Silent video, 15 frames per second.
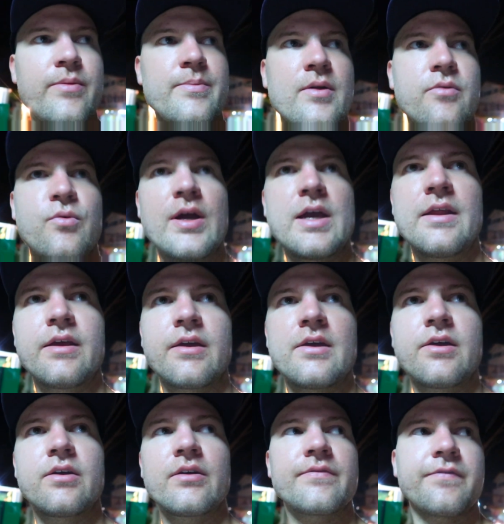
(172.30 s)
We've been waiting
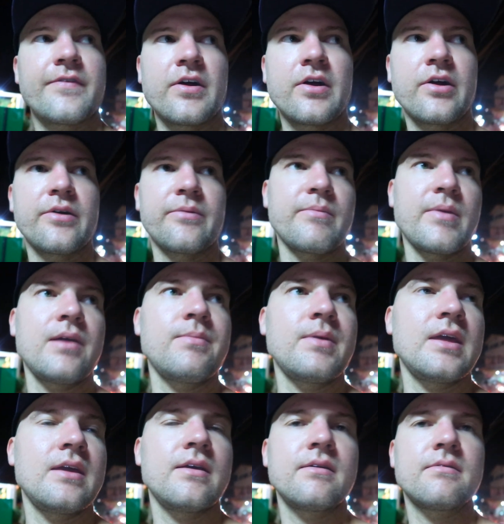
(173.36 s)
here for
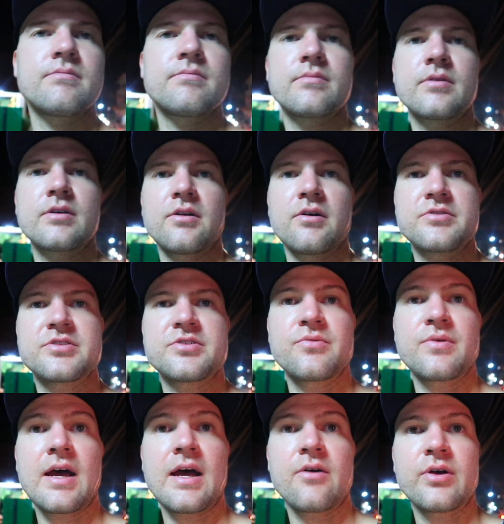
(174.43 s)
maybe close
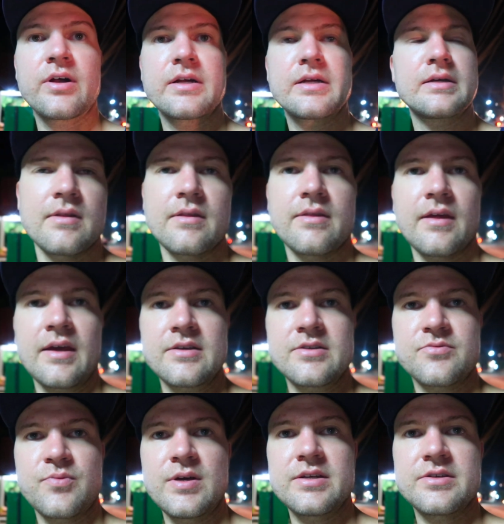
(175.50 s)
to an hour. Thing
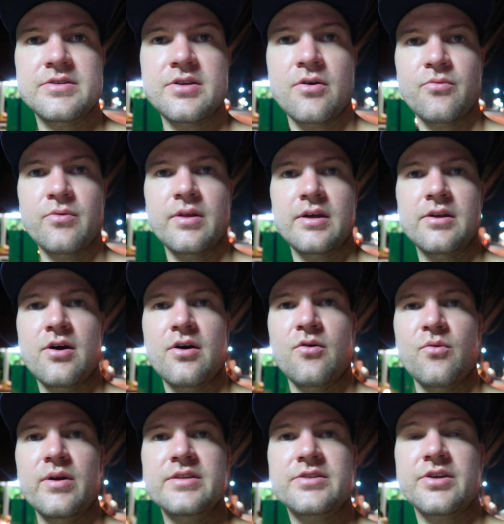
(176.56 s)
is, we just don't really know
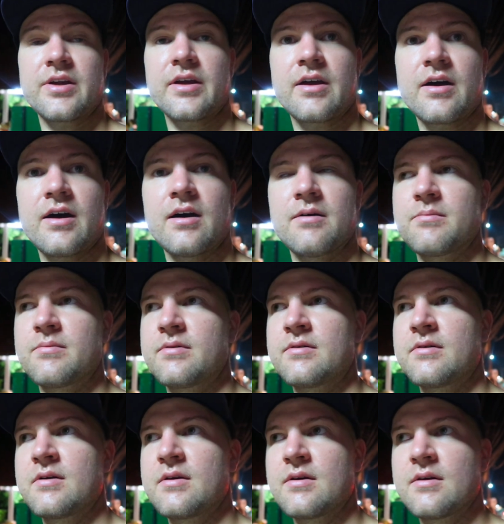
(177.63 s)
when he's gonna come.
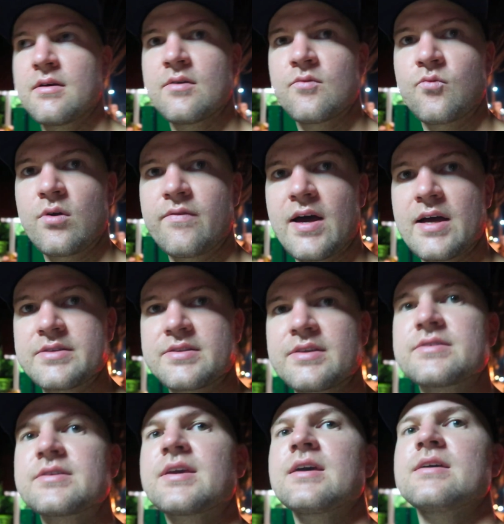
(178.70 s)
We've asked
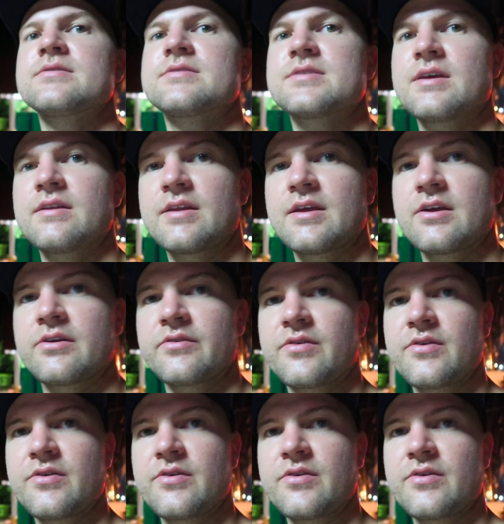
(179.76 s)
these kids sitting here